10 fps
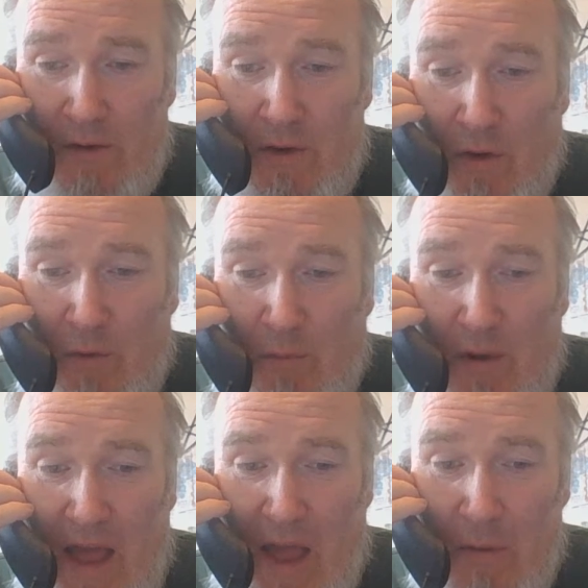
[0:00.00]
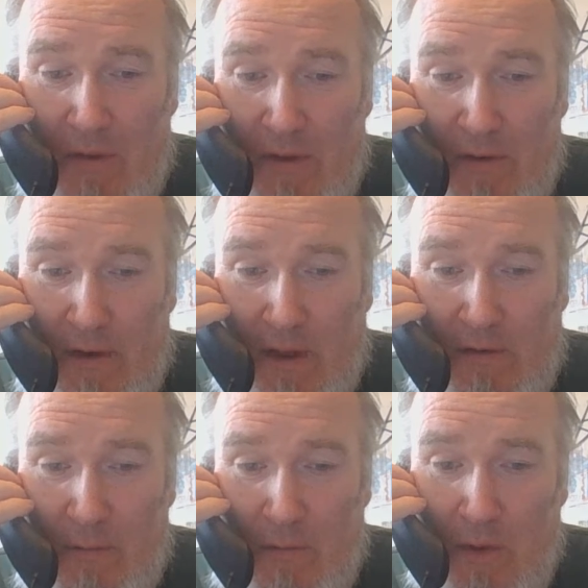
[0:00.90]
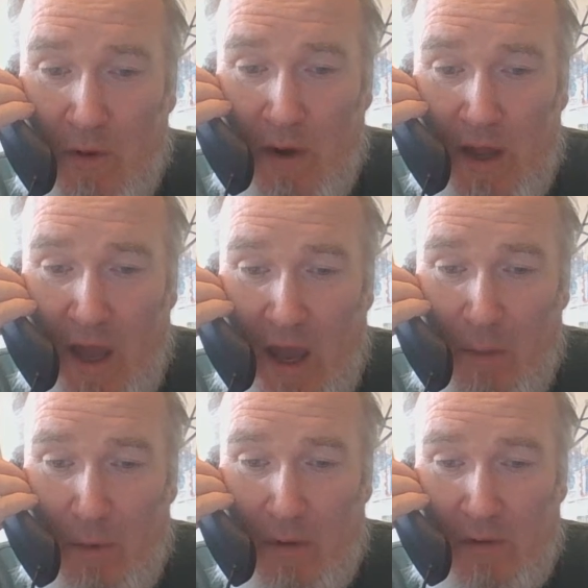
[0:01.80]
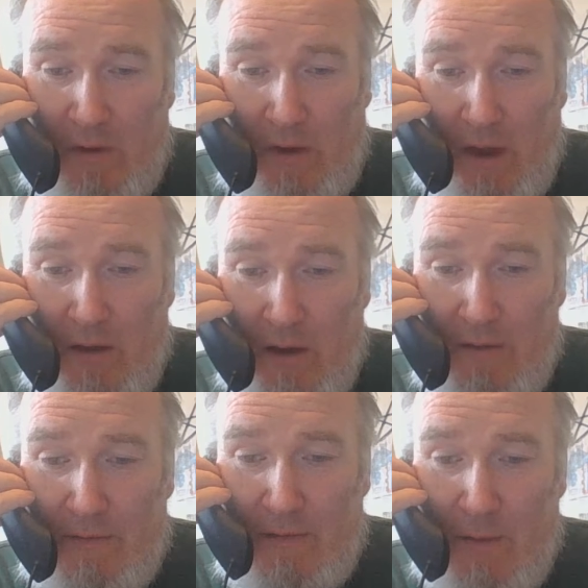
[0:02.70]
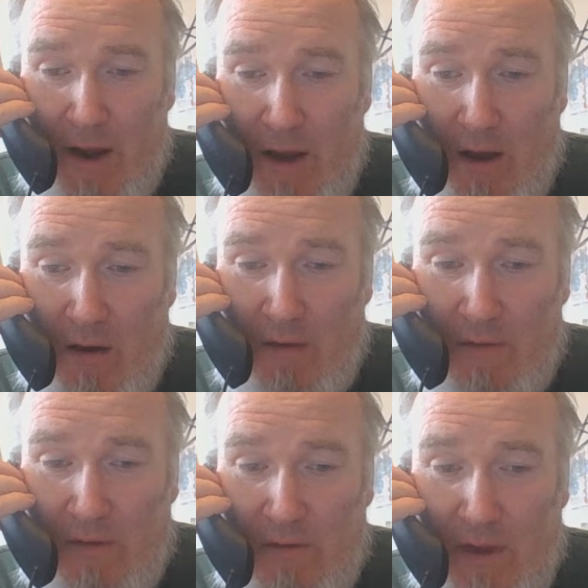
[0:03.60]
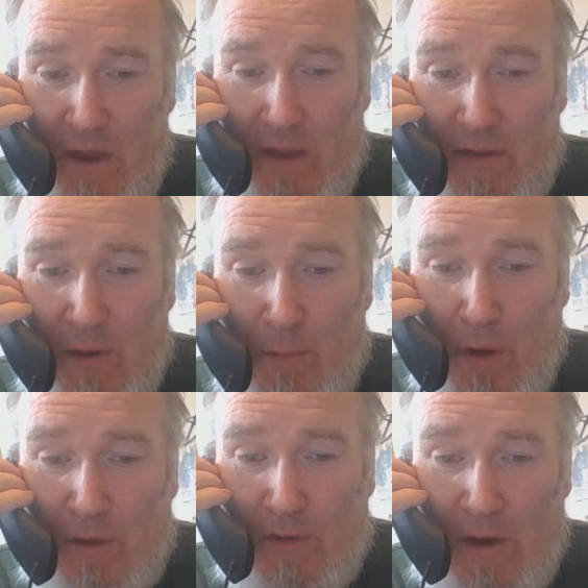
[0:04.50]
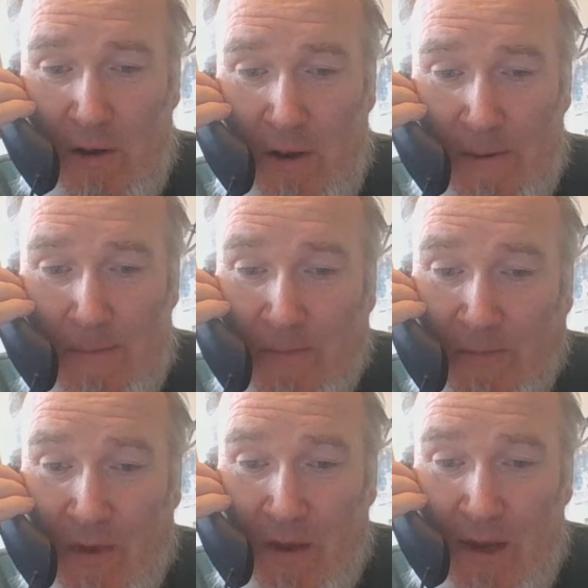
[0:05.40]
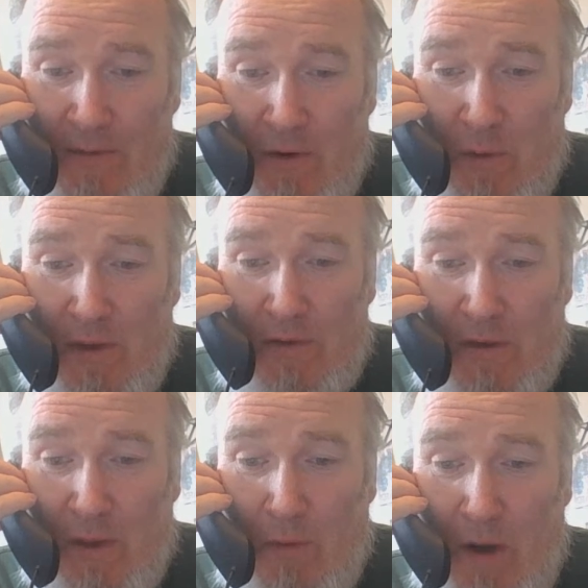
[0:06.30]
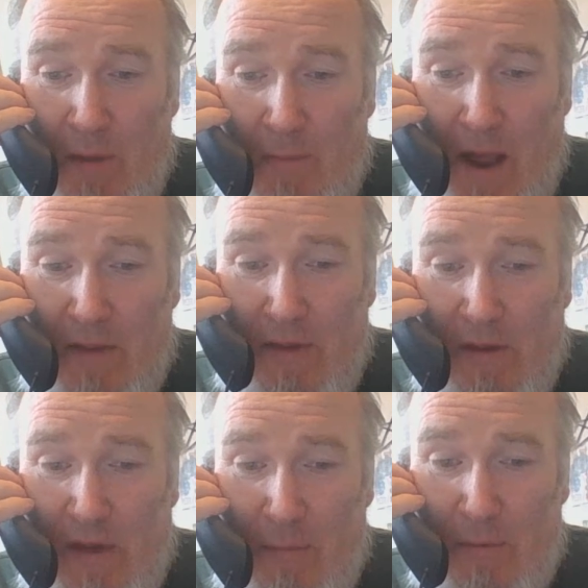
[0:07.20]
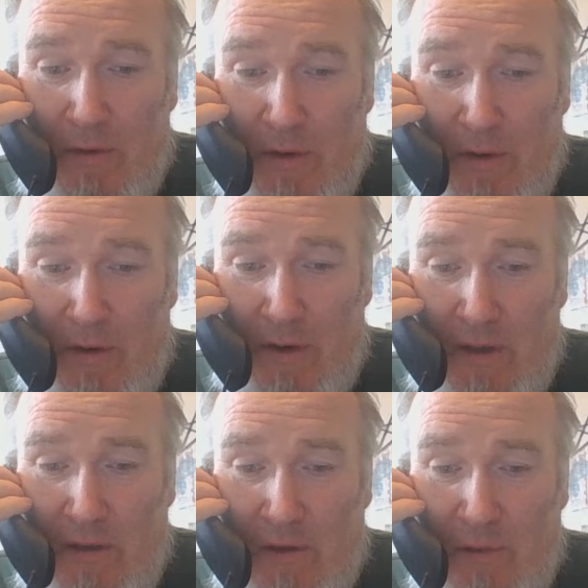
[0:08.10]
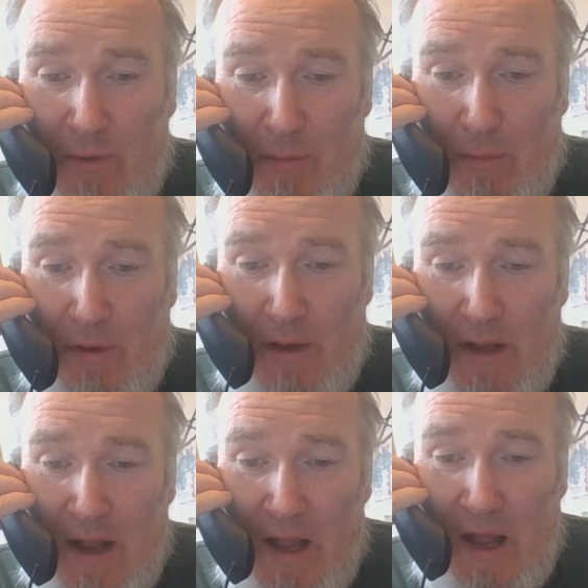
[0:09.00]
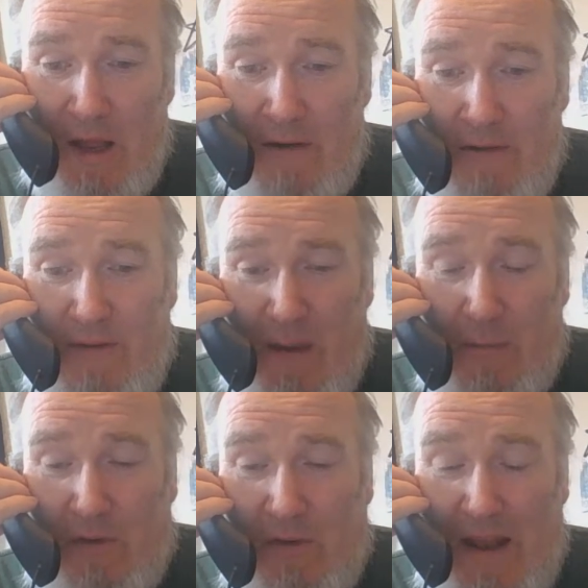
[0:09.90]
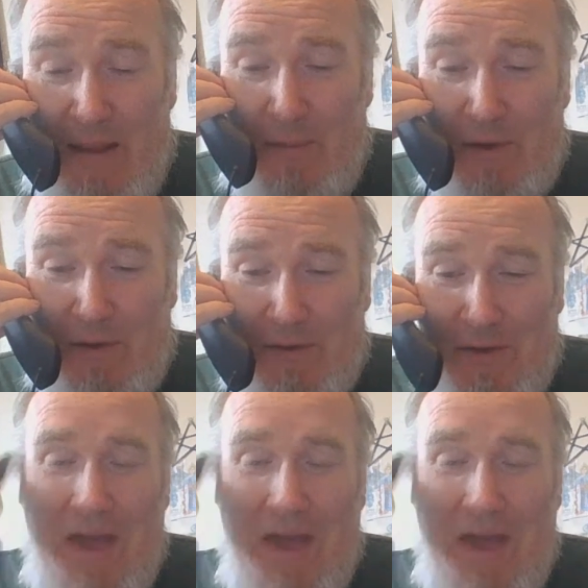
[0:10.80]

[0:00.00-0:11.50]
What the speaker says: Don't play with it like some horny ape seeking love from any orifice they can get their paws on. Never questioning why bad things happen to good-intentioned people. Famous celebrities.